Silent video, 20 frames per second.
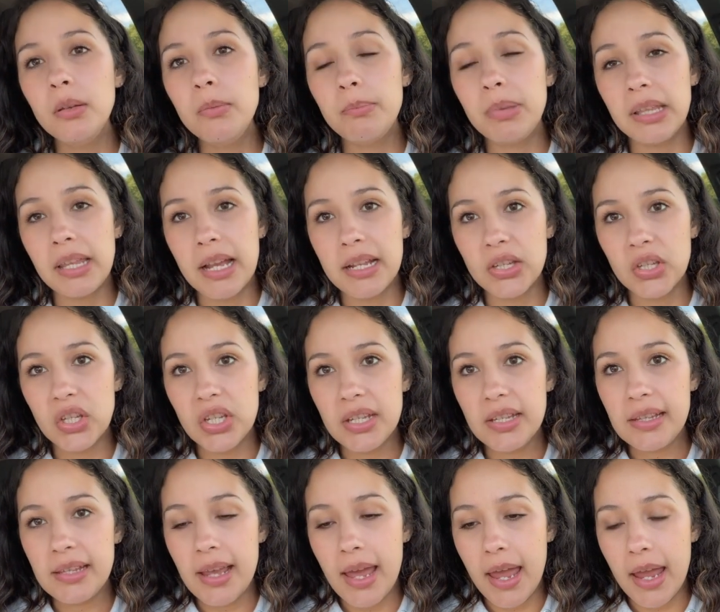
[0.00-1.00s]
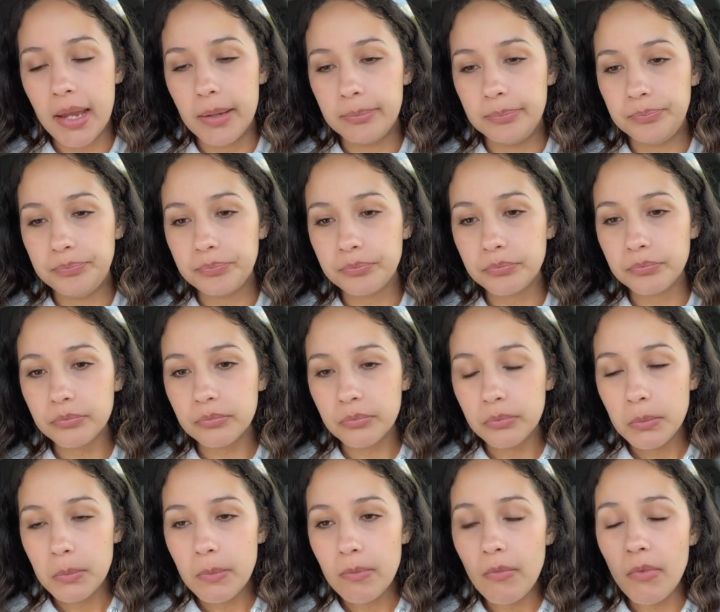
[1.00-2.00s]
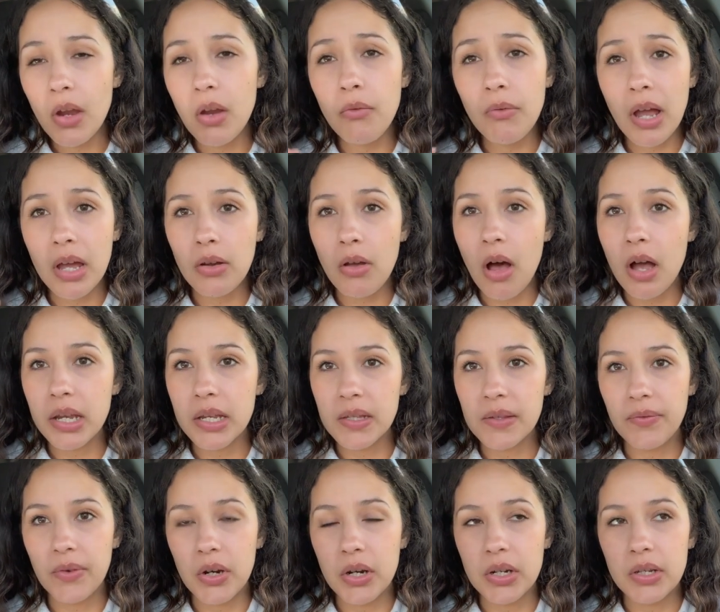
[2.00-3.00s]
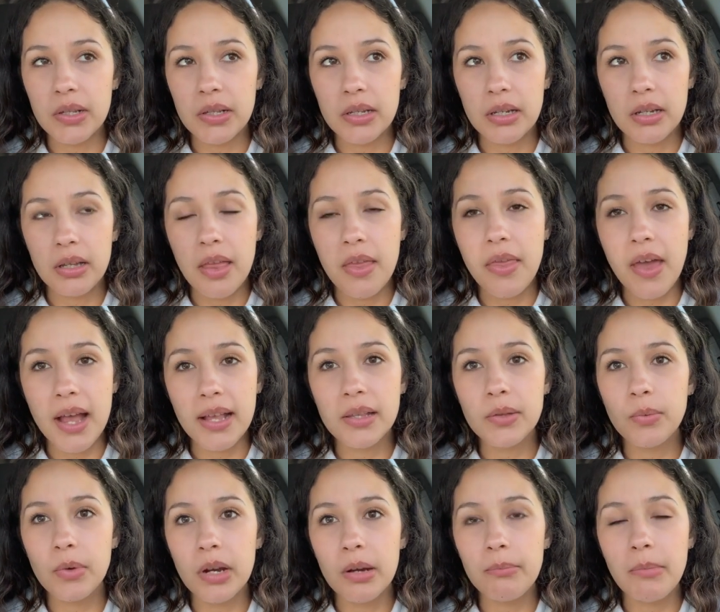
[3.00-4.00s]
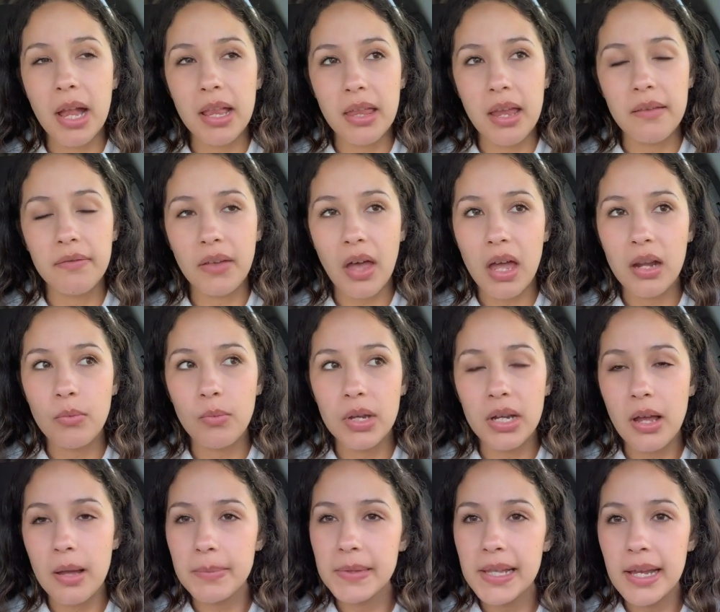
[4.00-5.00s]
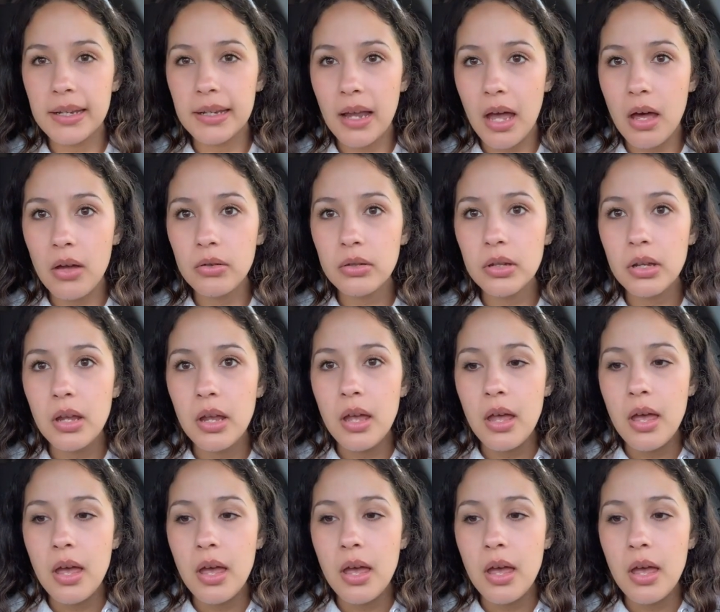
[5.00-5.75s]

But let's just say around August first, that's where my life kind of went upside down.